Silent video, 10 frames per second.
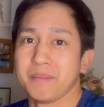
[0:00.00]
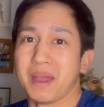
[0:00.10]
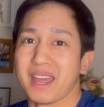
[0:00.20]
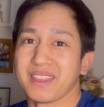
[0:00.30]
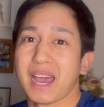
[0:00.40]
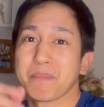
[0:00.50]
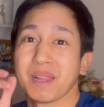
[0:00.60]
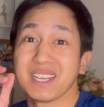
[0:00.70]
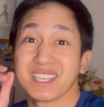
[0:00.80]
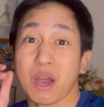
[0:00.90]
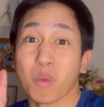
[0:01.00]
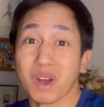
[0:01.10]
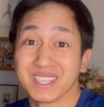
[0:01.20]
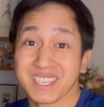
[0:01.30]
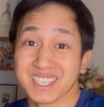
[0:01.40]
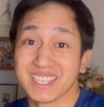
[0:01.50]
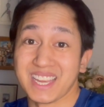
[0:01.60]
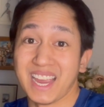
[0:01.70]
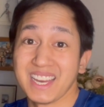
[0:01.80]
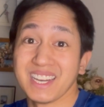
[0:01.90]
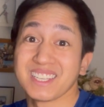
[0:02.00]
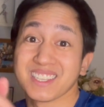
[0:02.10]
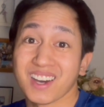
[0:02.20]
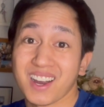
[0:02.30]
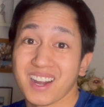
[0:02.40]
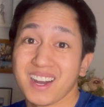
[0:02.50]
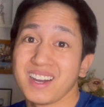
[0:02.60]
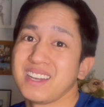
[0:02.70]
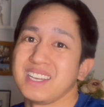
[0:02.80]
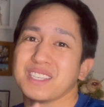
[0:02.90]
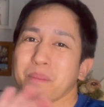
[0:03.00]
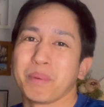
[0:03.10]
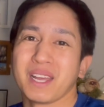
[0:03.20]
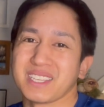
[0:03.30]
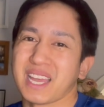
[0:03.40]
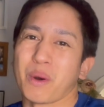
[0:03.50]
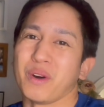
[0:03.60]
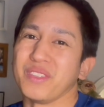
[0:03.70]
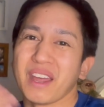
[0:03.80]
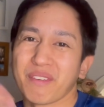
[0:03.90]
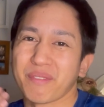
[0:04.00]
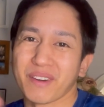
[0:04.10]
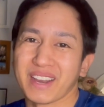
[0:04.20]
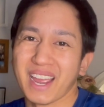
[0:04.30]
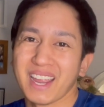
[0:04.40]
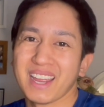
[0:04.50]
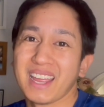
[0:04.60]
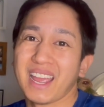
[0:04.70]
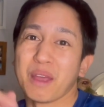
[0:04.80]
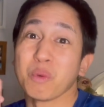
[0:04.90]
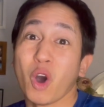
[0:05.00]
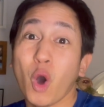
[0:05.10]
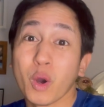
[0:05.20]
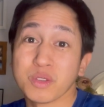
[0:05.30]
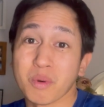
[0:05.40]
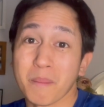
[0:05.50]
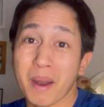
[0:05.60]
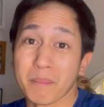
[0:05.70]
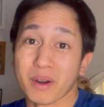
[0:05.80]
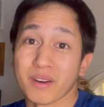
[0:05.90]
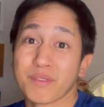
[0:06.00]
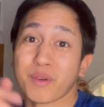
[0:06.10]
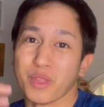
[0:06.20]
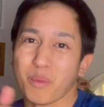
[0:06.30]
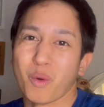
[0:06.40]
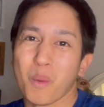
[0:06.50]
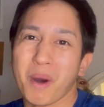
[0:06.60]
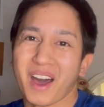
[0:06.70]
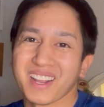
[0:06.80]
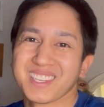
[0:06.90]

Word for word: Man, that place at 168 in Saga is a place that I'll never forget and will always remember for the robotic